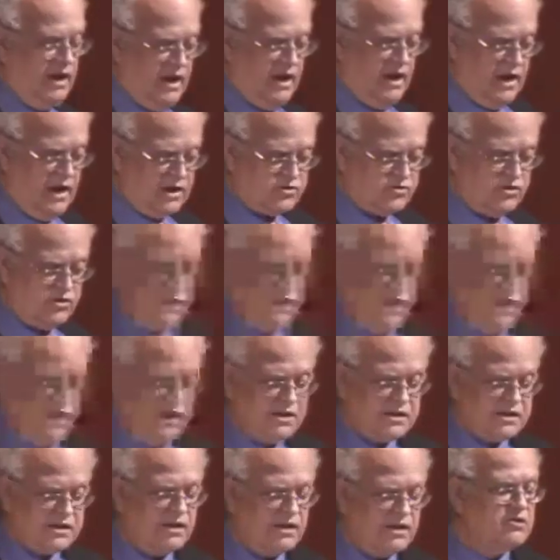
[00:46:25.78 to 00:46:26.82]
actually a
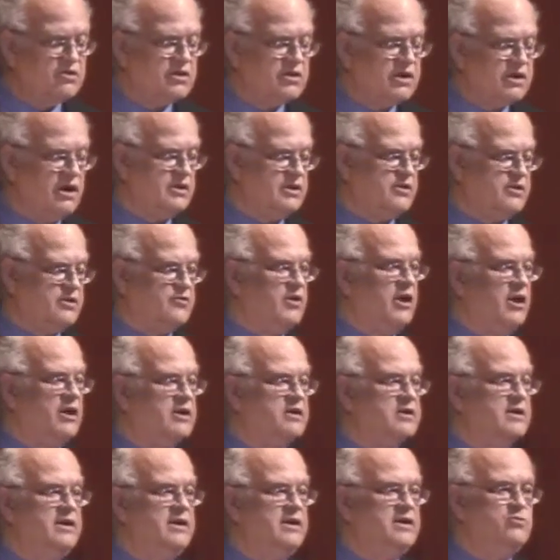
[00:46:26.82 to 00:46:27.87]
single
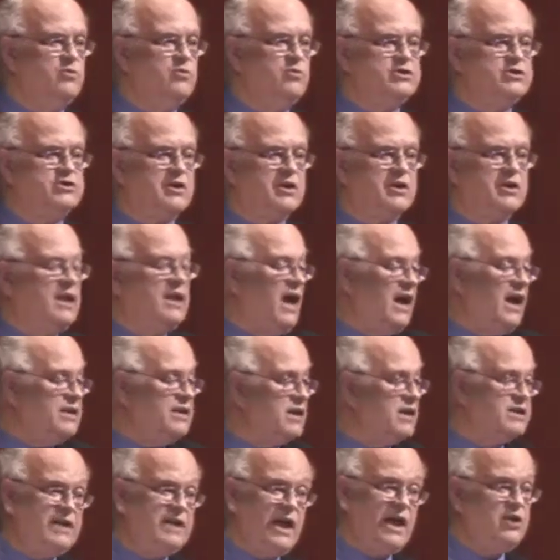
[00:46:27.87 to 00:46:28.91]
construct in which the
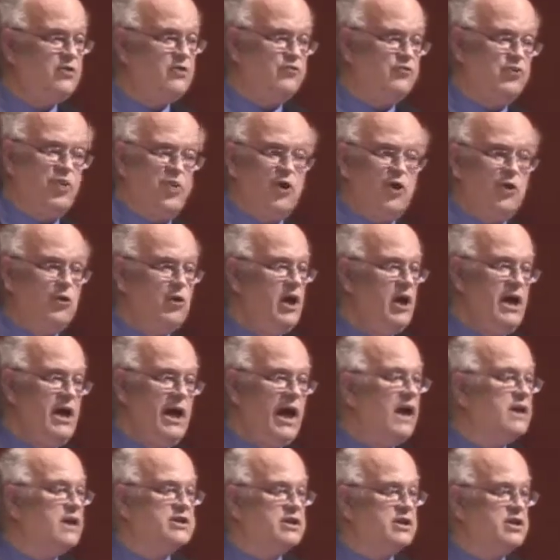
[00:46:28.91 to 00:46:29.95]
classic data flow
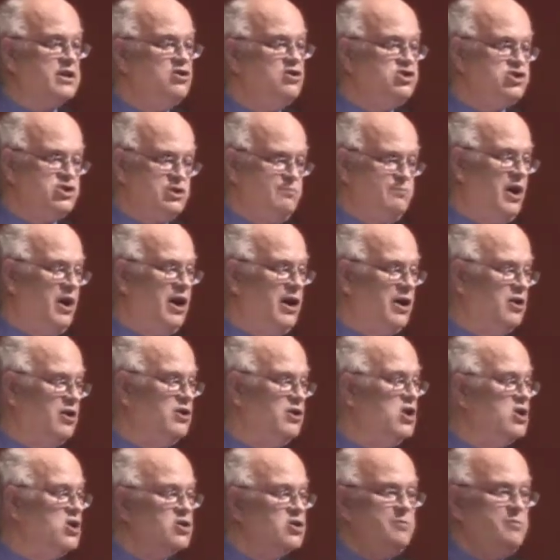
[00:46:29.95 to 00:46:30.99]
execution model
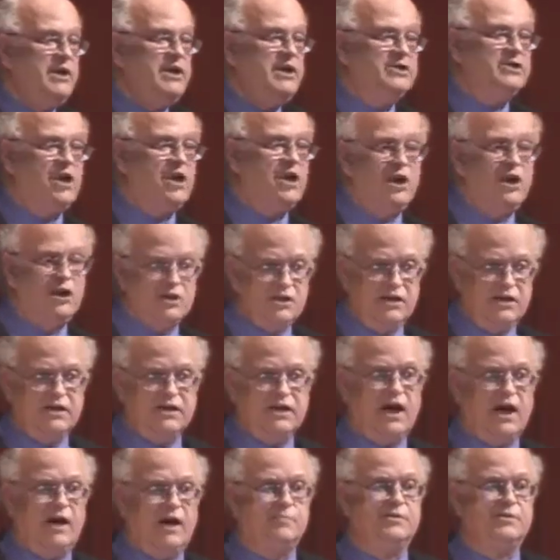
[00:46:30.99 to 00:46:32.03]
could be entirely
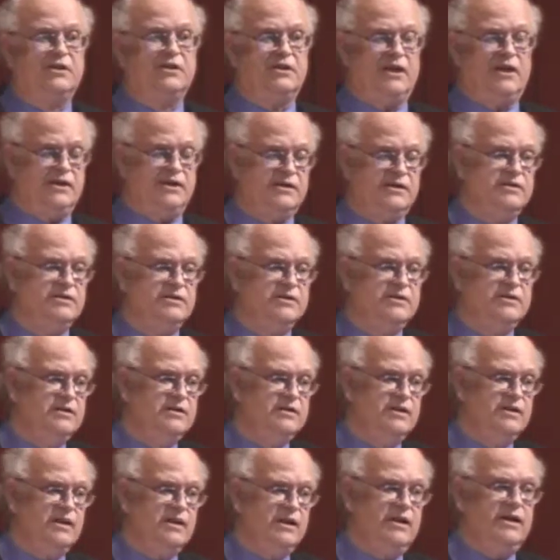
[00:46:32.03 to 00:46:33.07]
encapsulated.
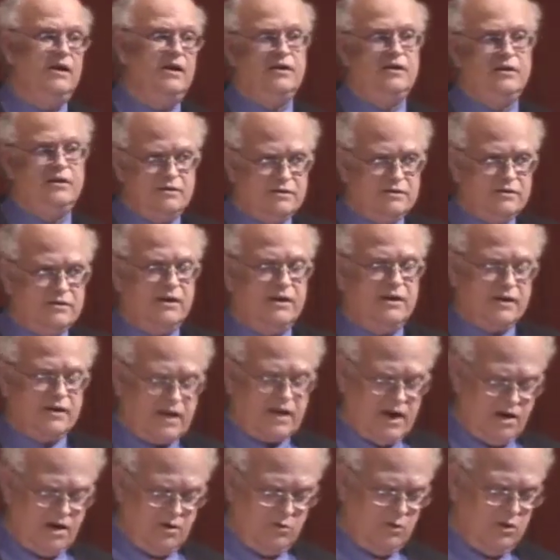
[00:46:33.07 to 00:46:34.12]
And, and
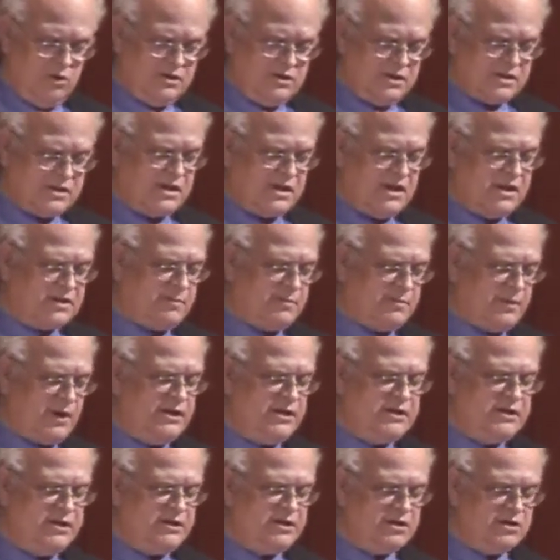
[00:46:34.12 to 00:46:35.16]
Gao will insist, but I
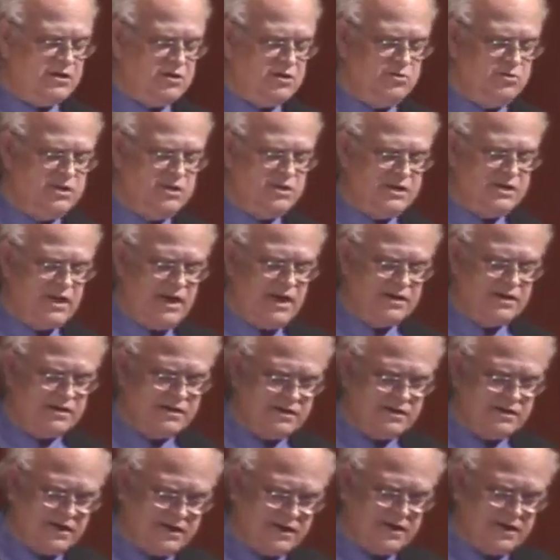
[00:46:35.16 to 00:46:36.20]
didn't include the data,
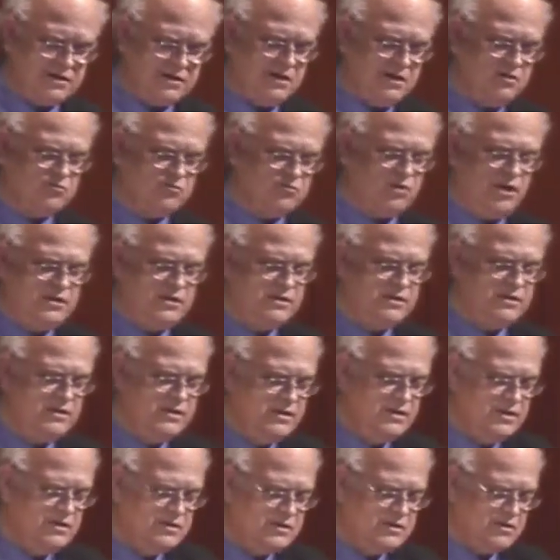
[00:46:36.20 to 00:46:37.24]
and I guess he's right.
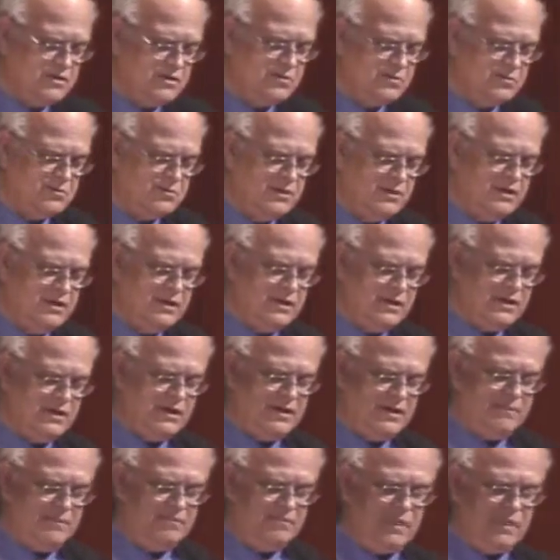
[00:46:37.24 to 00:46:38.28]
So
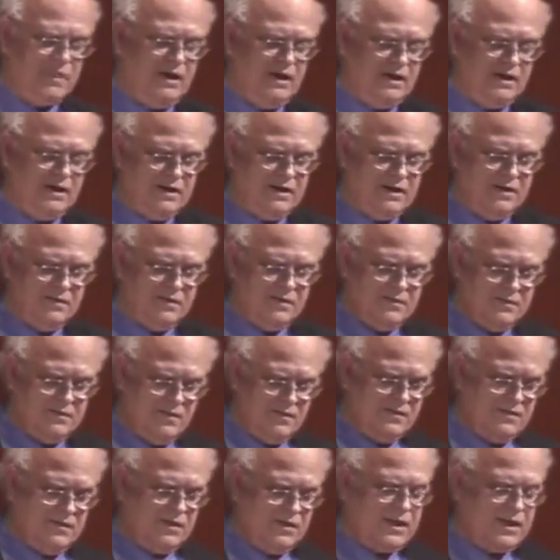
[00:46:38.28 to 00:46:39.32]
um, uh,
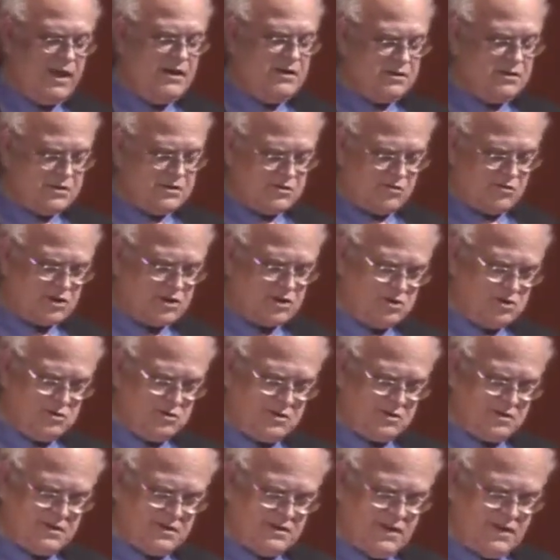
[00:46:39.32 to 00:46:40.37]
the data
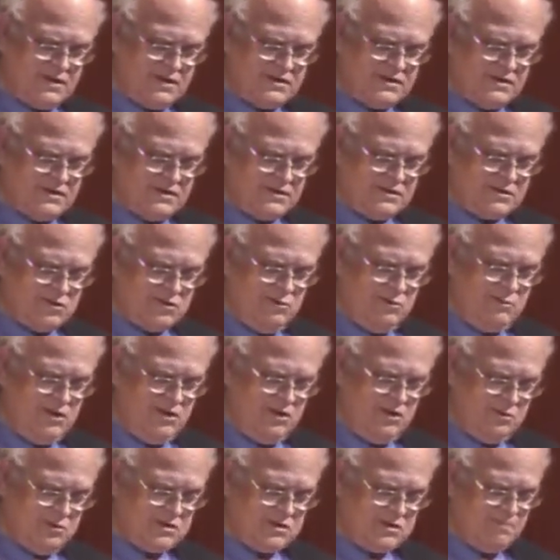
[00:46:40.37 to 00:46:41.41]
structures that uh, could be
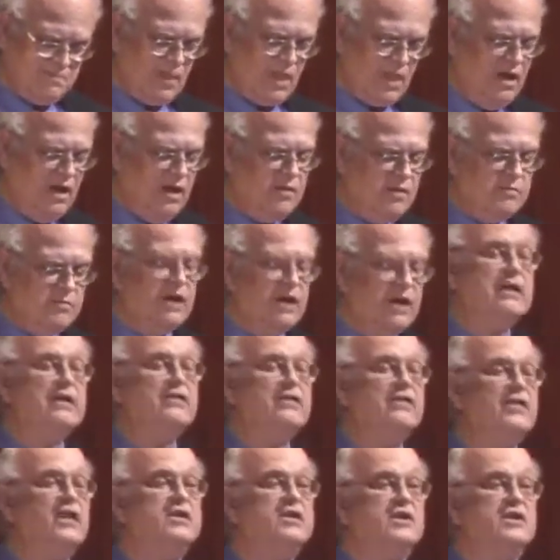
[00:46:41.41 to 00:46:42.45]
used.
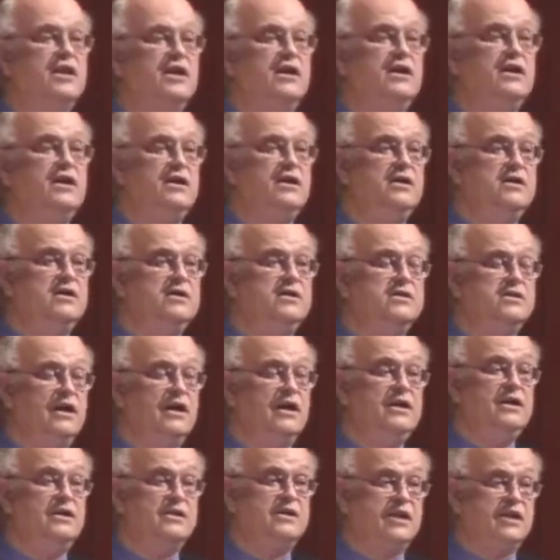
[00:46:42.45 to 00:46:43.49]
But this is
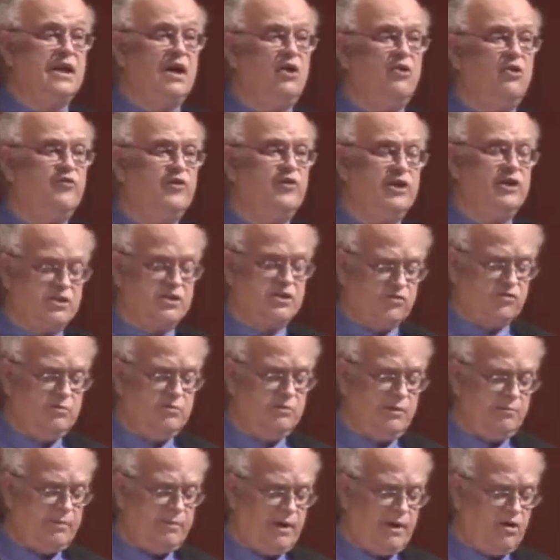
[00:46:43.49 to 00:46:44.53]
in itself an
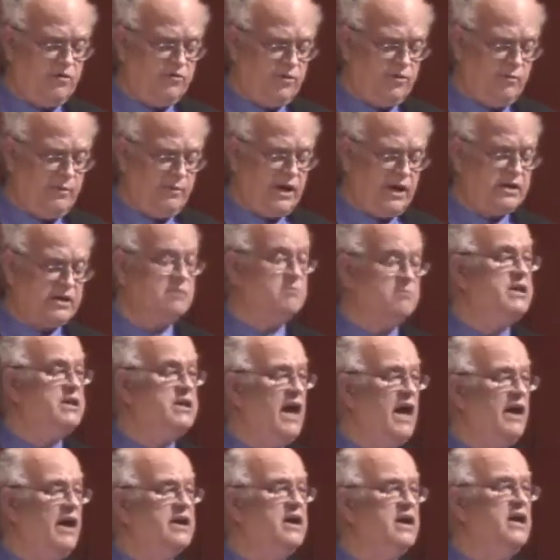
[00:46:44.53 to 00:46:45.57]
extremely powerful mechanism, and
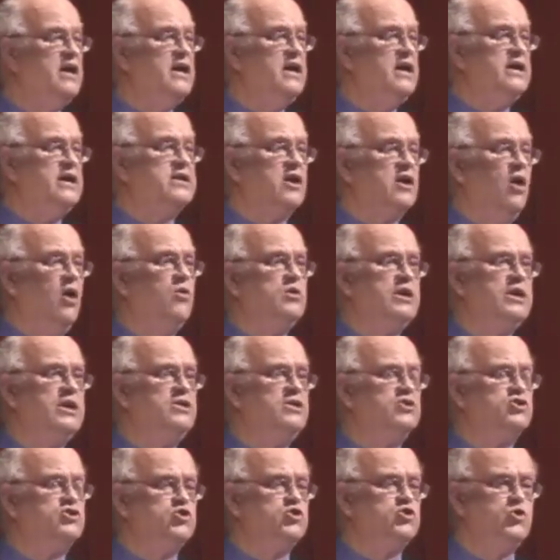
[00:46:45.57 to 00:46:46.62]
yet it's only a
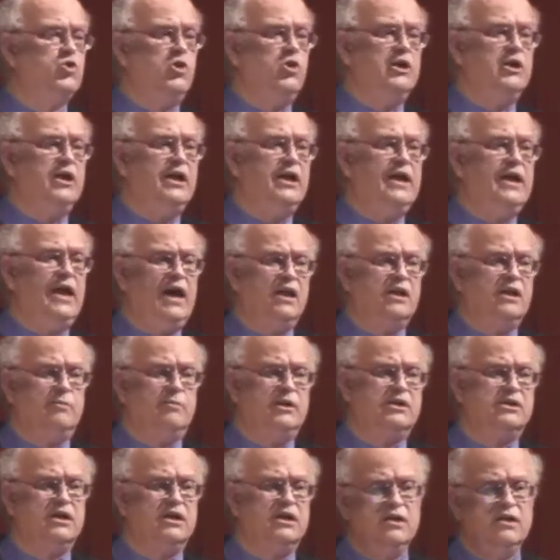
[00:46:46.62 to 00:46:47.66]
tool, an
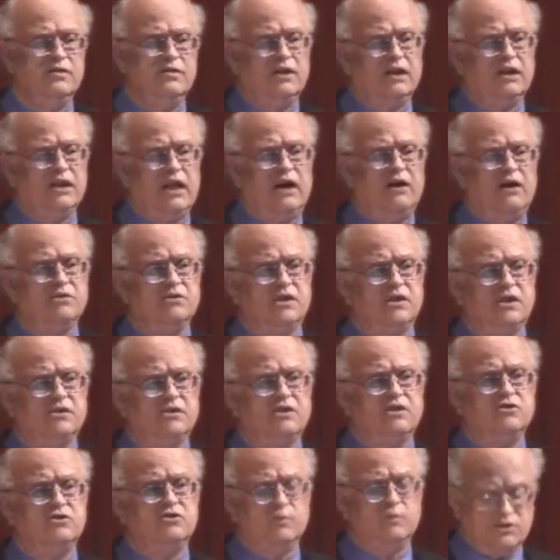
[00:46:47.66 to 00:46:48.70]
element that allows us
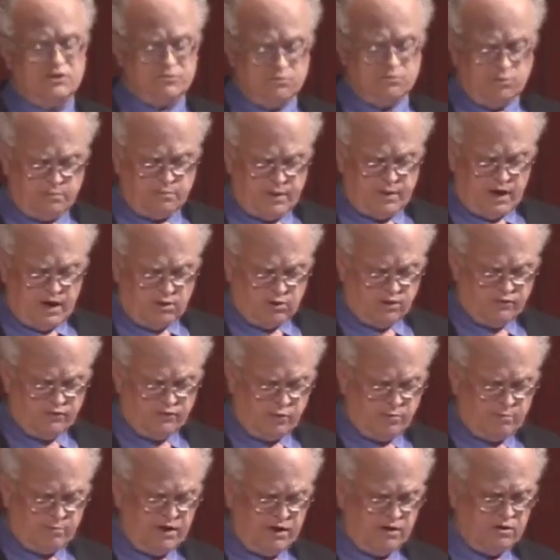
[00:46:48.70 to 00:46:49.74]
to do much more
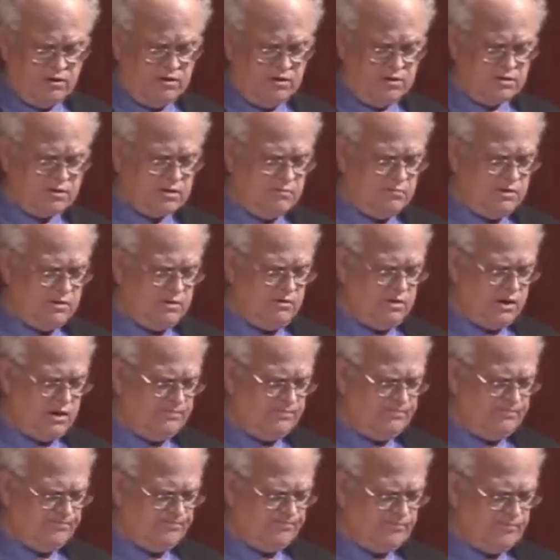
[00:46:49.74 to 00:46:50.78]
powerful parallel
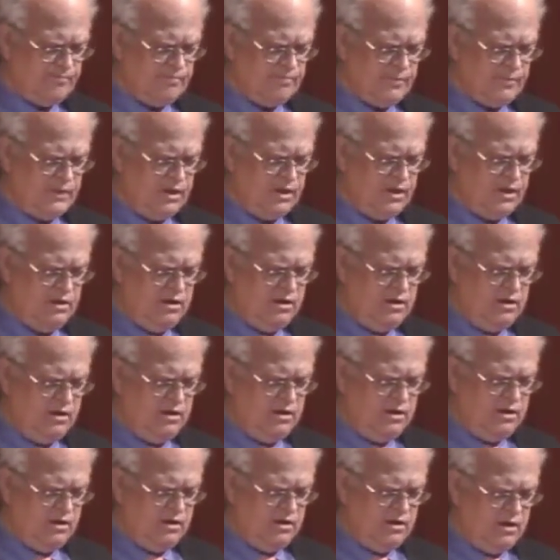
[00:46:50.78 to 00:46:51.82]
computing.
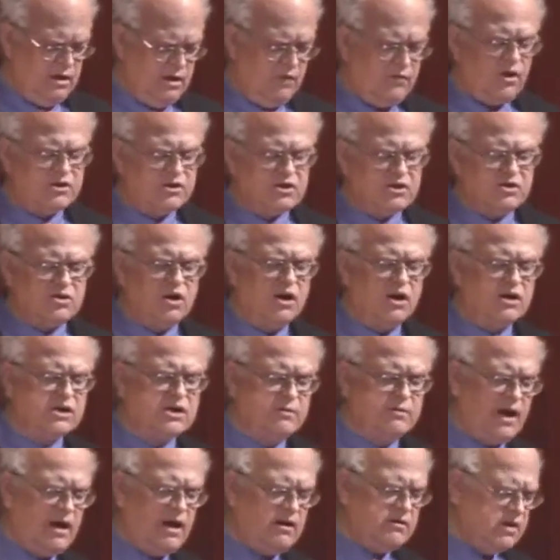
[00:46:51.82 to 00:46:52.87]
I've also talked
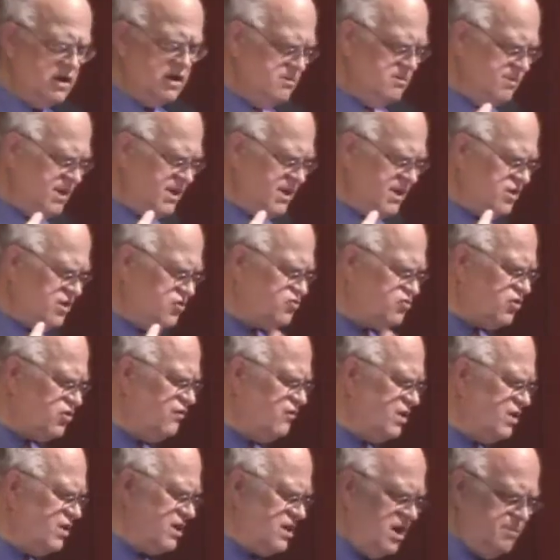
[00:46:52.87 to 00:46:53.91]
about
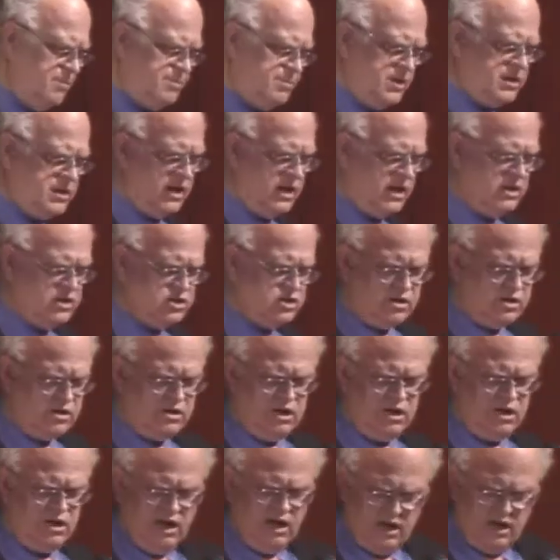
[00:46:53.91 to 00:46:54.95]
message-driven computation,
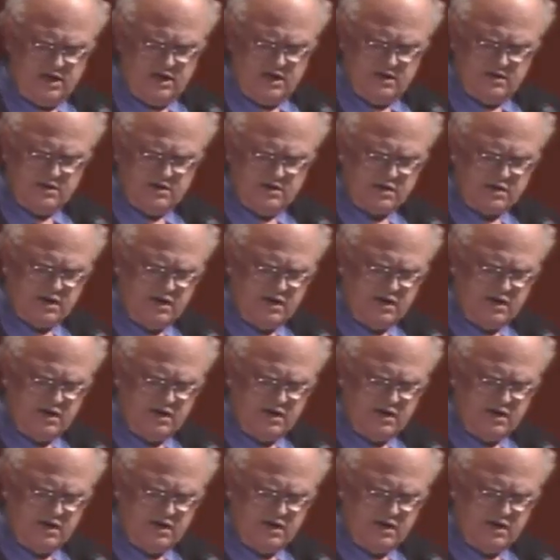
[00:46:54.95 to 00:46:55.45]
and,